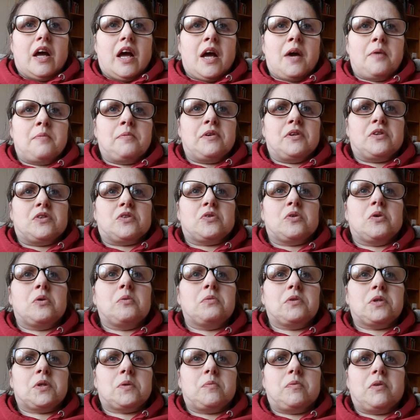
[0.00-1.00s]
I'm in so
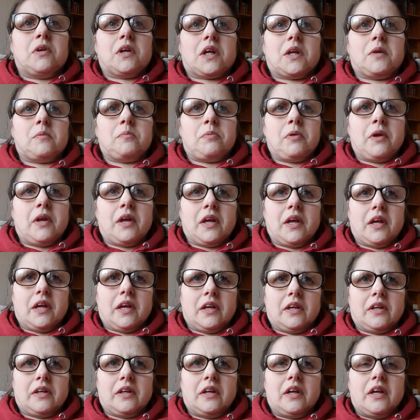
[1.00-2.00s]
much flicking
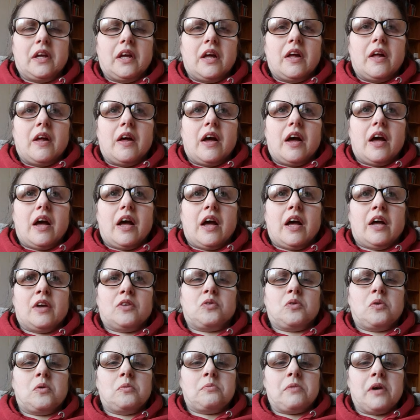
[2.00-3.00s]
pain, I
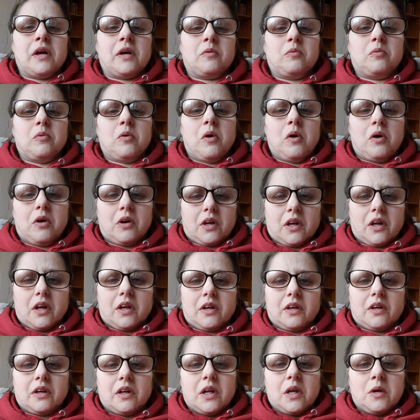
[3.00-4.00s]
don't mind
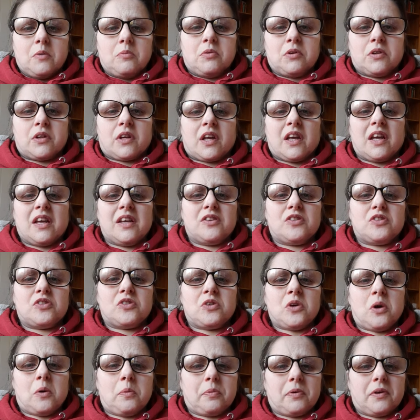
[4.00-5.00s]
walking, but they keep
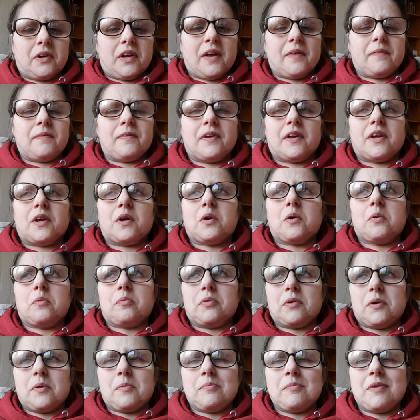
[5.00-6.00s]
stopping every
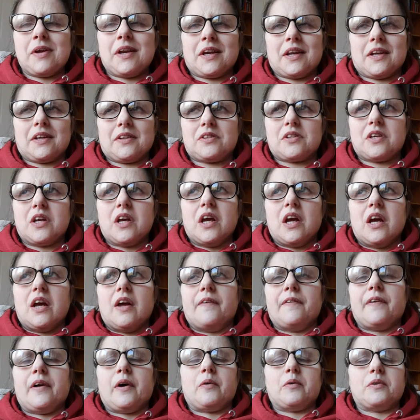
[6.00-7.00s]
couple of minutes.
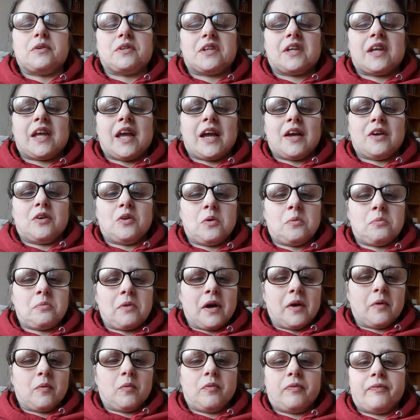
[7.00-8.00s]
That was getting on
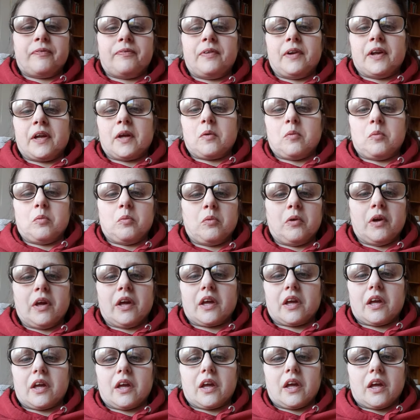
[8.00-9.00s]
my flicking
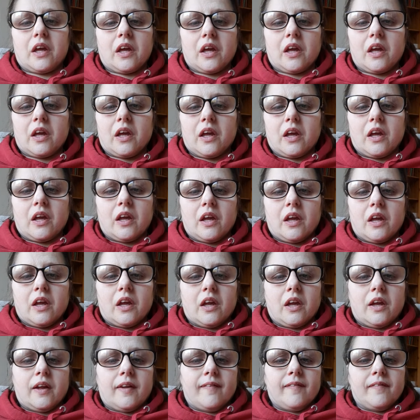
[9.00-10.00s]
wick,
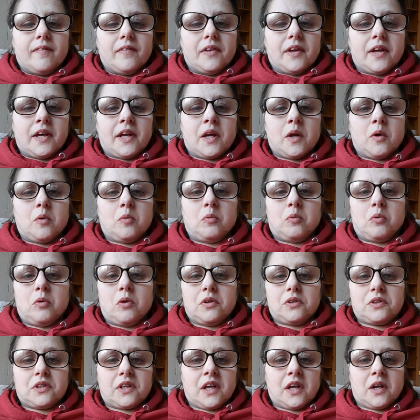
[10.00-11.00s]
and it
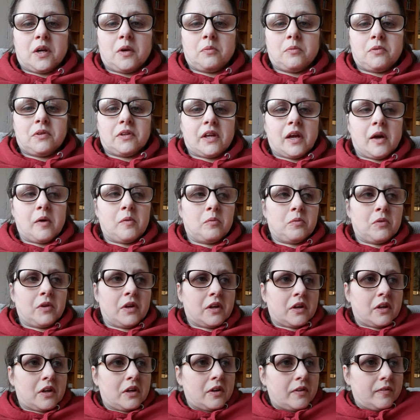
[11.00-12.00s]
was getting on my damn
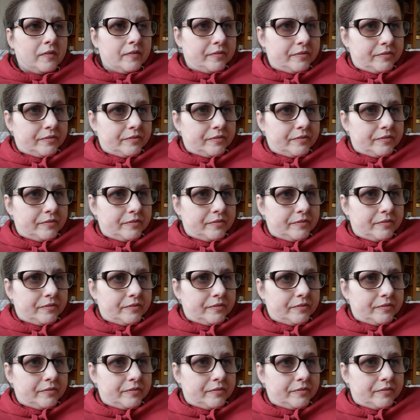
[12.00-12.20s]
wick.